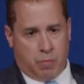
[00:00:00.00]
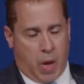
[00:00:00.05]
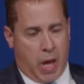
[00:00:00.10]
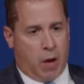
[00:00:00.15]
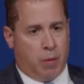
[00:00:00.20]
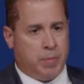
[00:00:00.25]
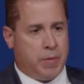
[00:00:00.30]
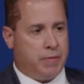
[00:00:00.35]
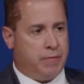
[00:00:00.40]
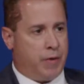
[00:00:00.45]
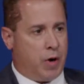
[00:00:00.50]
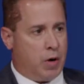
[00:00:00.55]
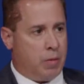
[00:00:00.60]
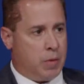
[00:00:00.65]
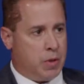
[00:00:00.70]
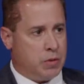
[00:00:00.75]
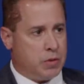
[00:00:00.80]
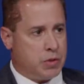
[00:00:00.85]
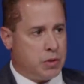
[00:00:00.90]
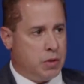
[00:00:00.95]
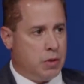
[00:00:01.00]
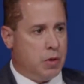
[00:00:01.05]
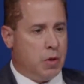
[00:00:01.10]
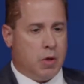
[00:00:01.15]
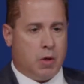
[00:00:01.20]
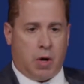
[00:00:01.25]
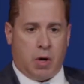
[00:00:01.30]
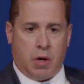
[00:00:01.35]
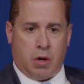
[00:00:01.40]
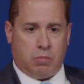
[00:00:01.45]
Help the farmers.
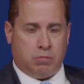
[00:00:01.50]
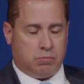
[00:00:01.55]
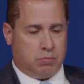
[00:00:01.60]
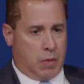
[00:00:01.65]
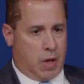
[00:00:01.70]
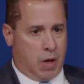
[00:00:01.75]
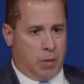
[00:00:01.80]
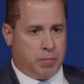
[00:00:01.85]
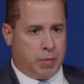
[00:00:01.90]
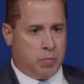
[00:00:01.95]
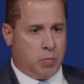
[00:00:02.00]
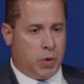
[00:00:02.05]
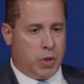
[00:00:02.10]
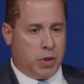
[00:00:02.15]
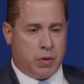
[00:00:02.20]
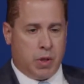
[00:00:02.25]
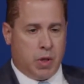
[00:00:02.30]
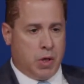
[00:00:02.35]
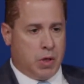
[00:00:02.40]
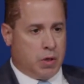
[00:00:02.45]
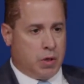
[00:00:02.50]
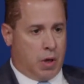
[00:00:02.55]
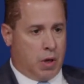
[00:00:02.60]
Help them with